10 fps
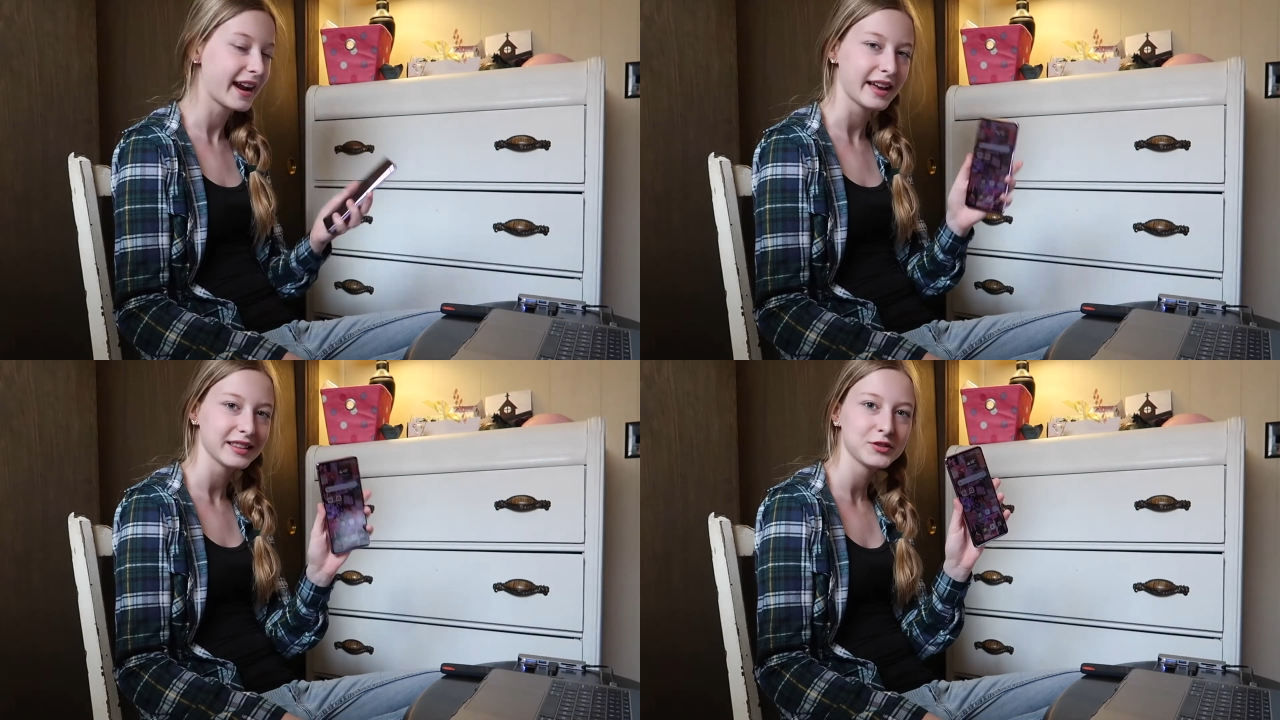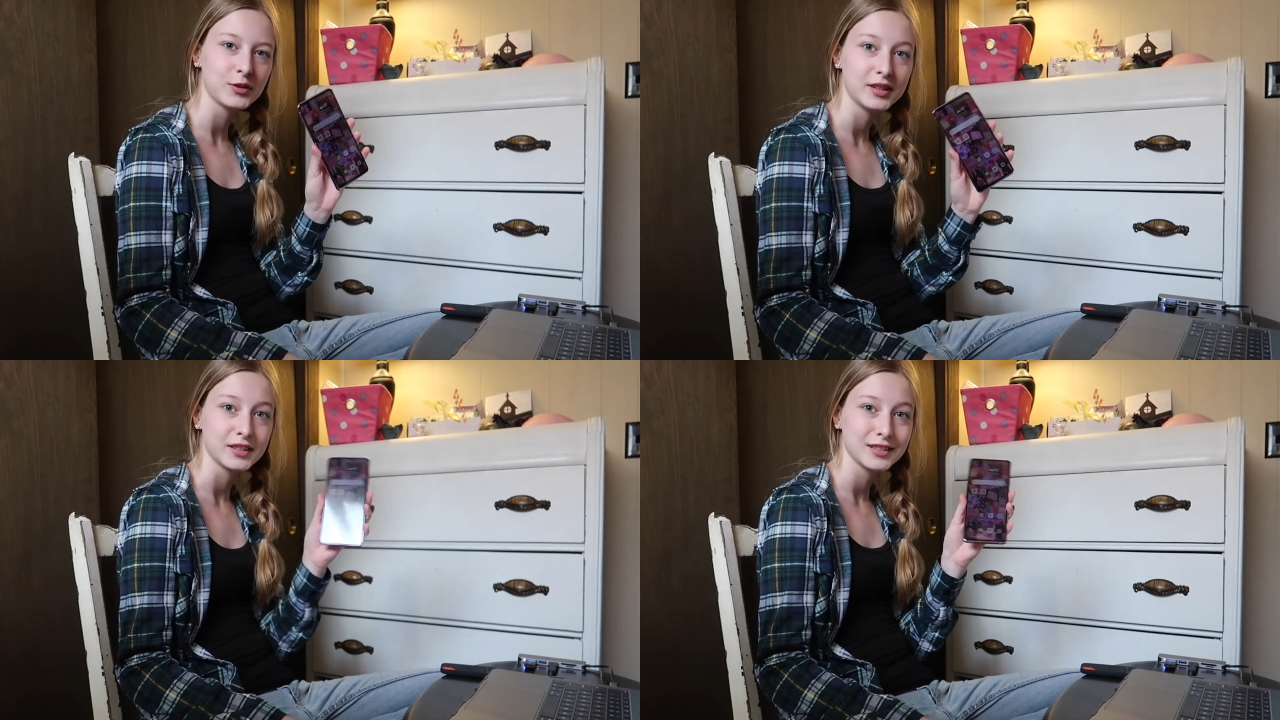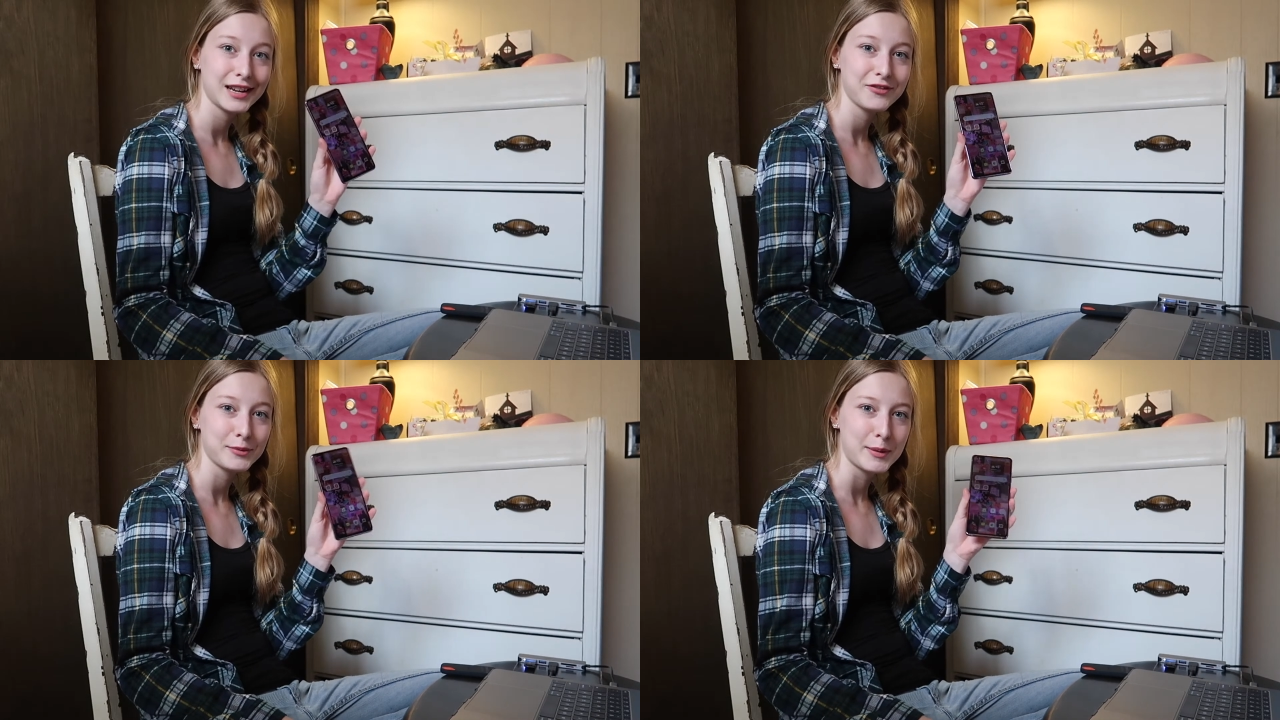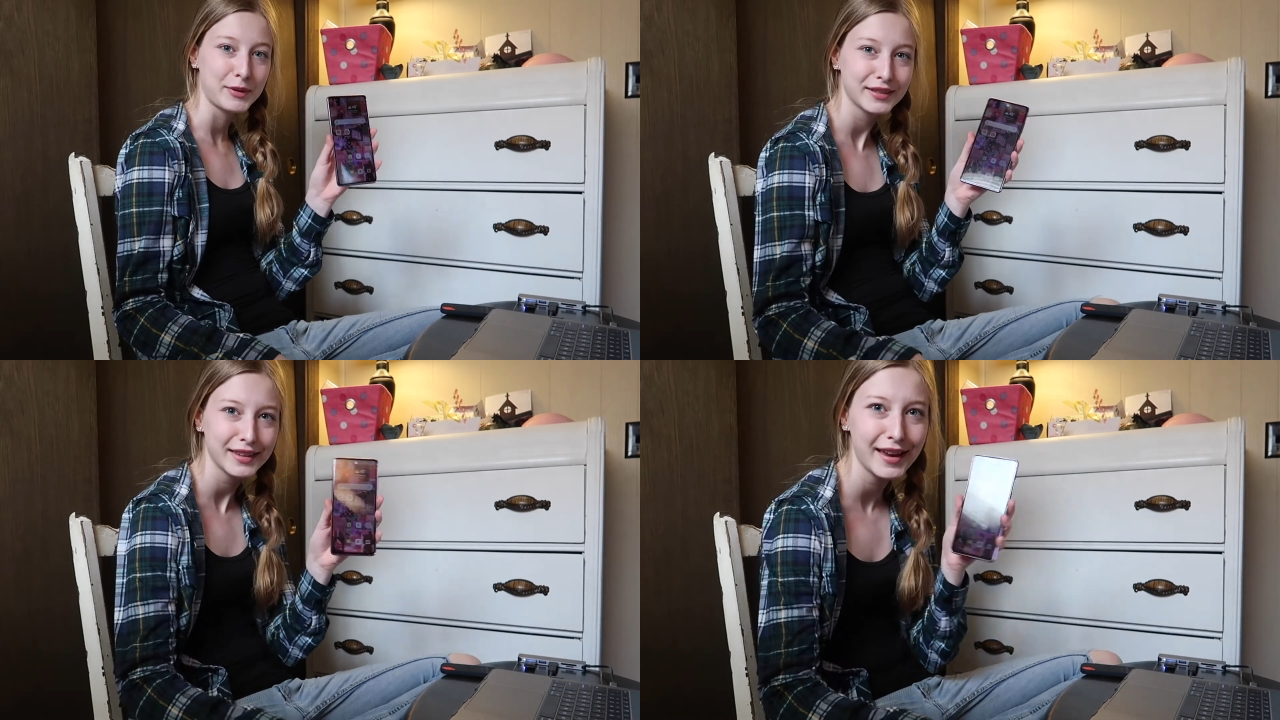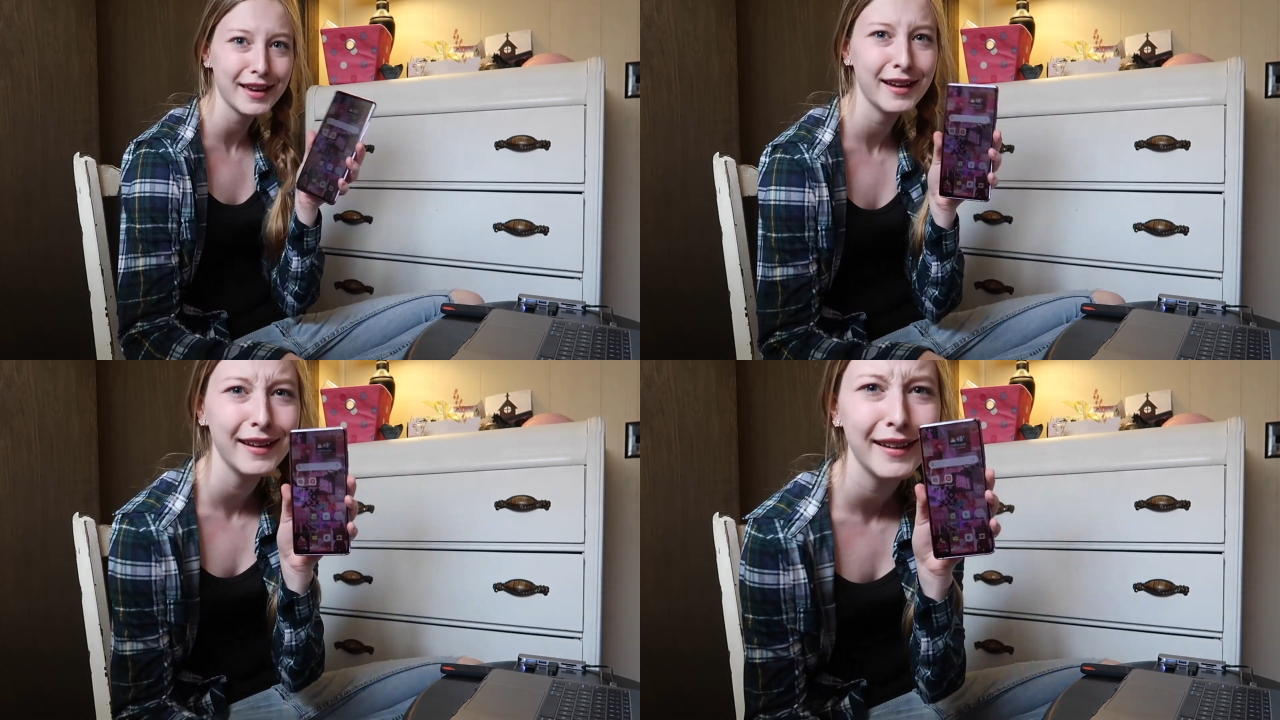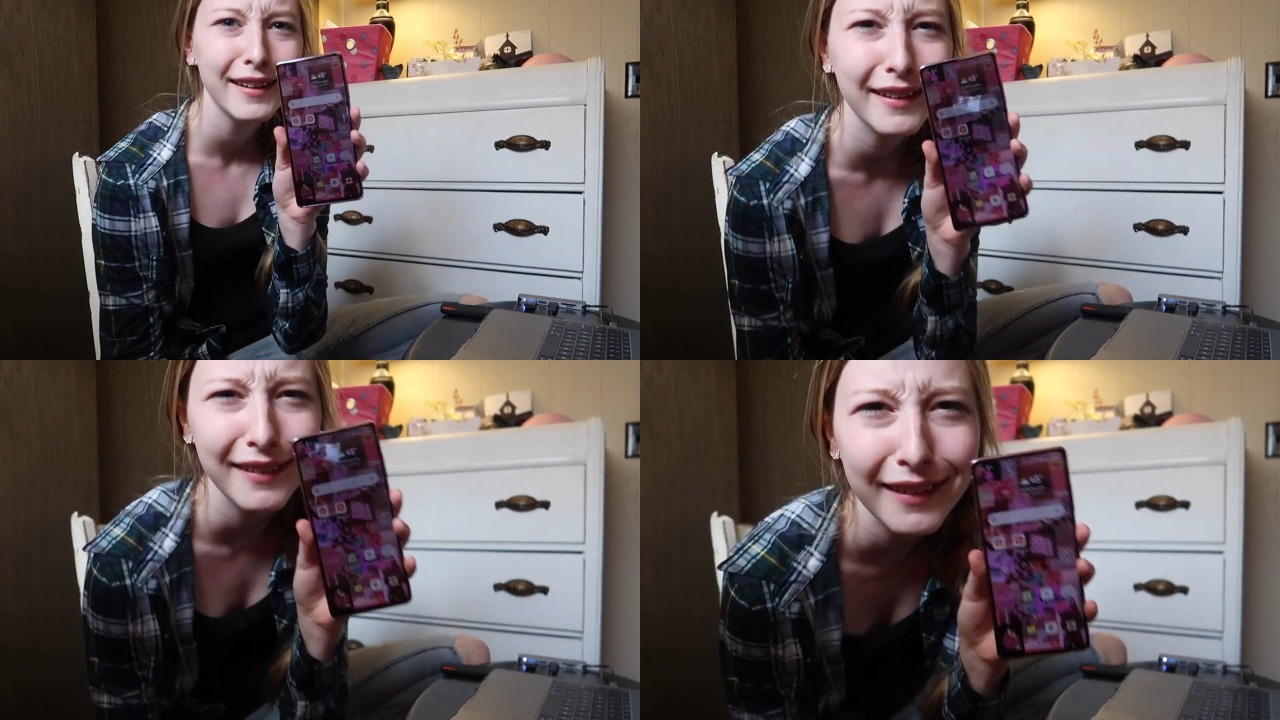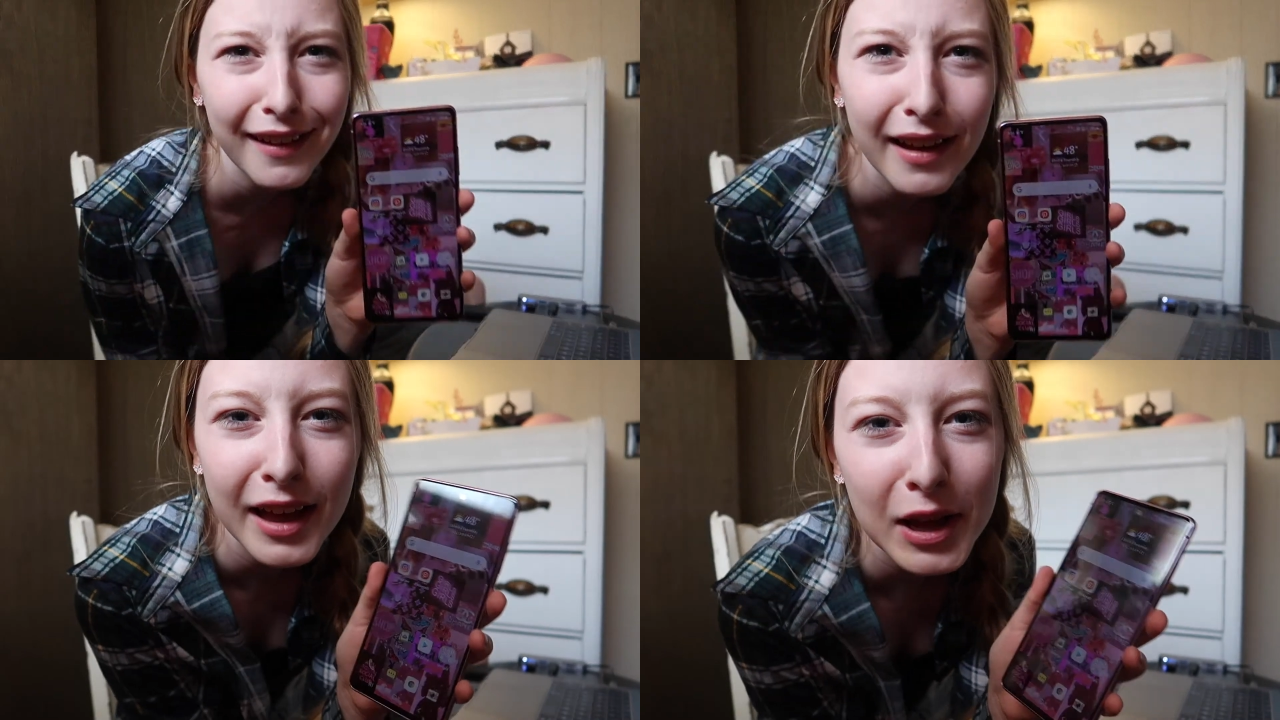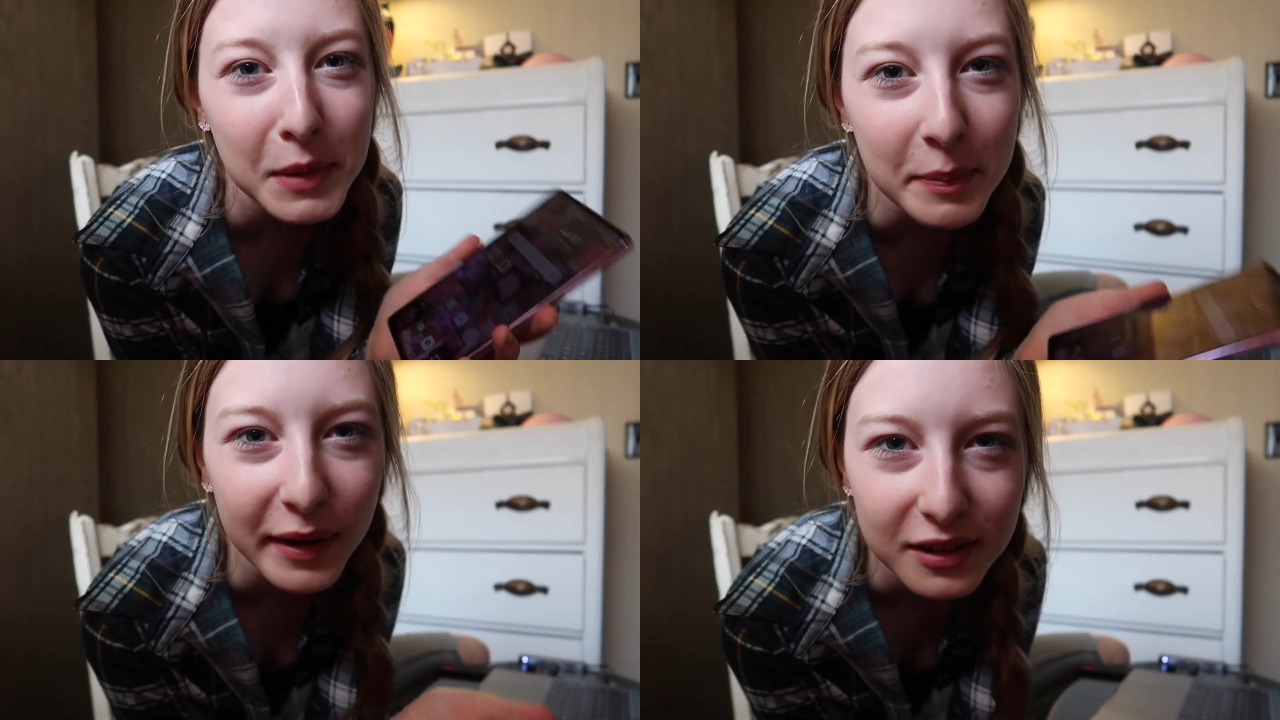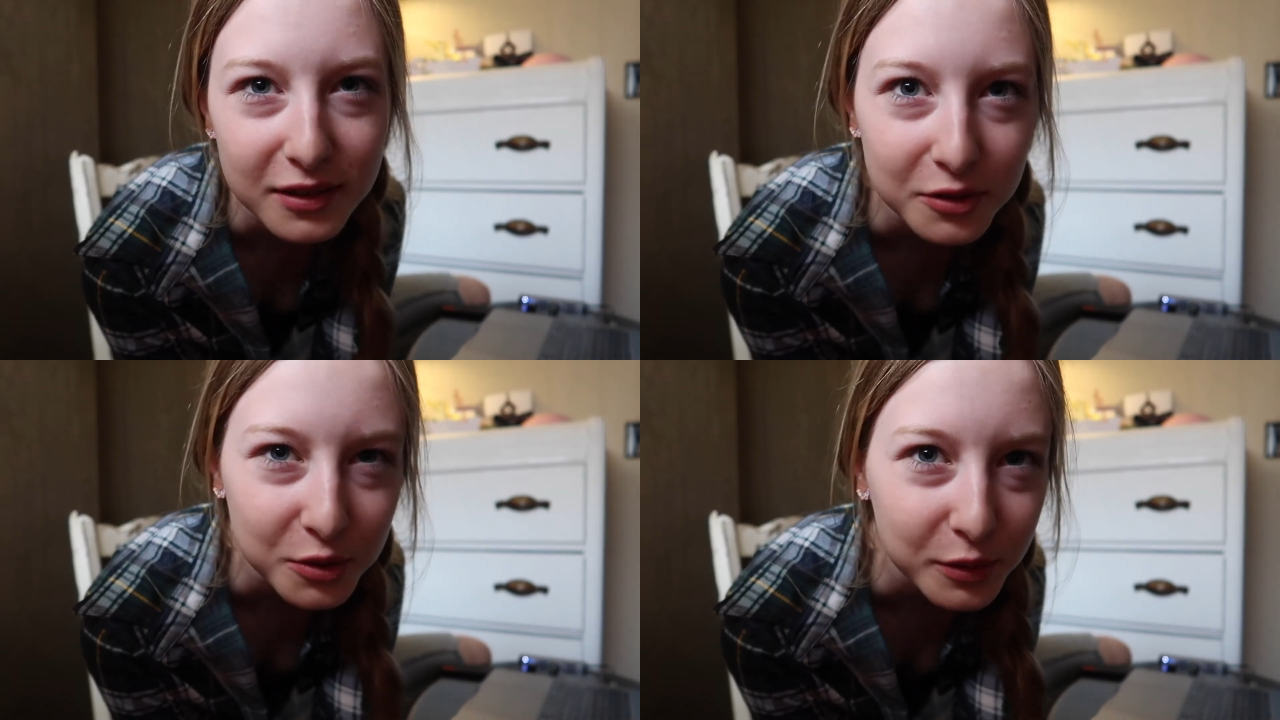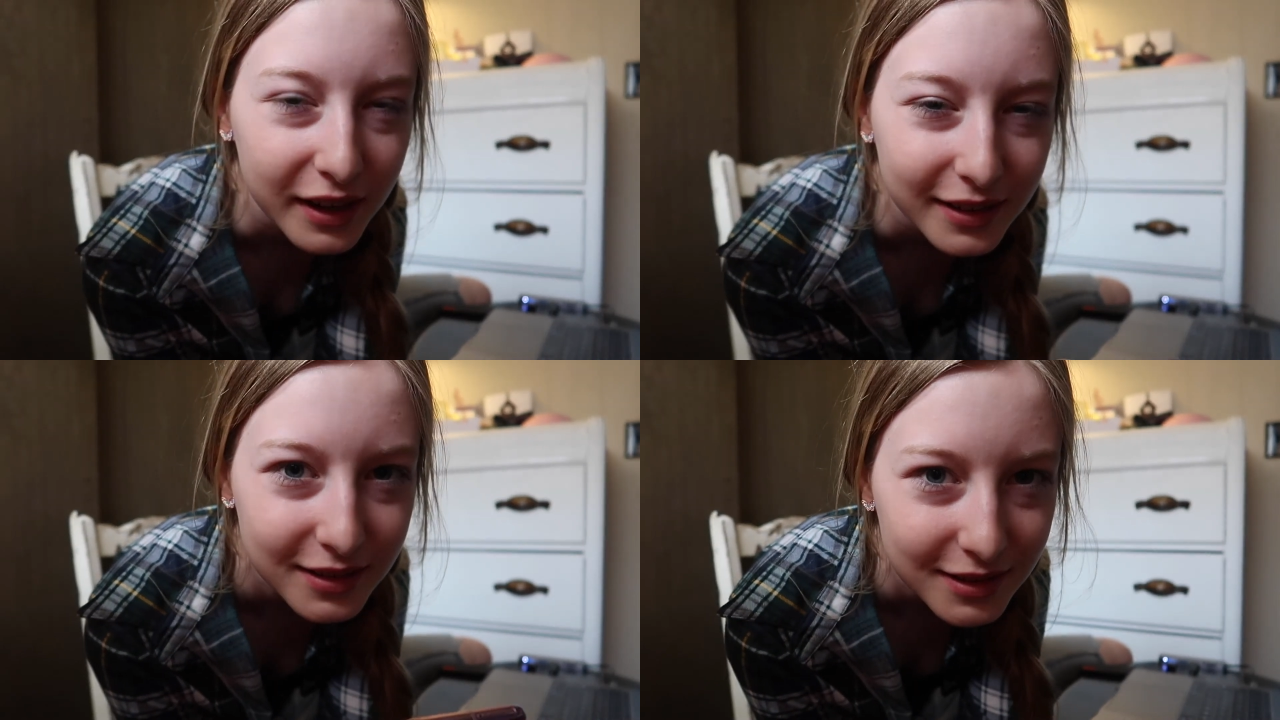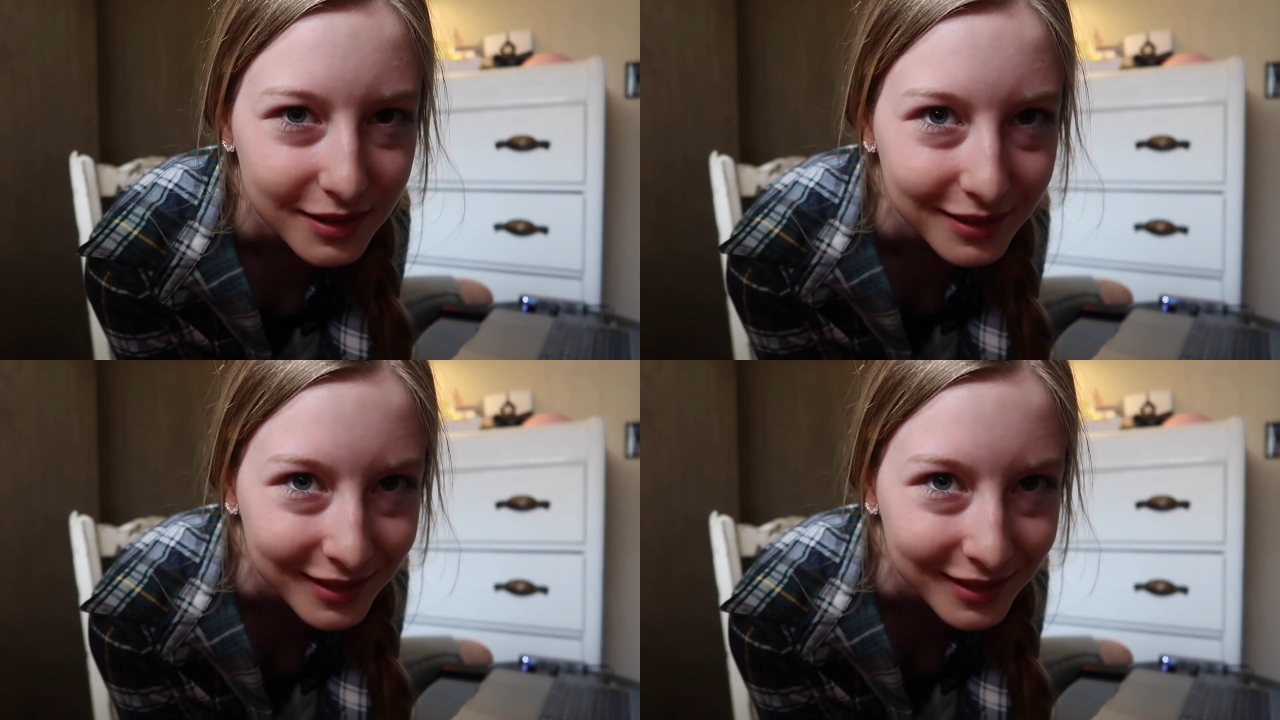got this phone yesterday for my birthday. My parents are so nice.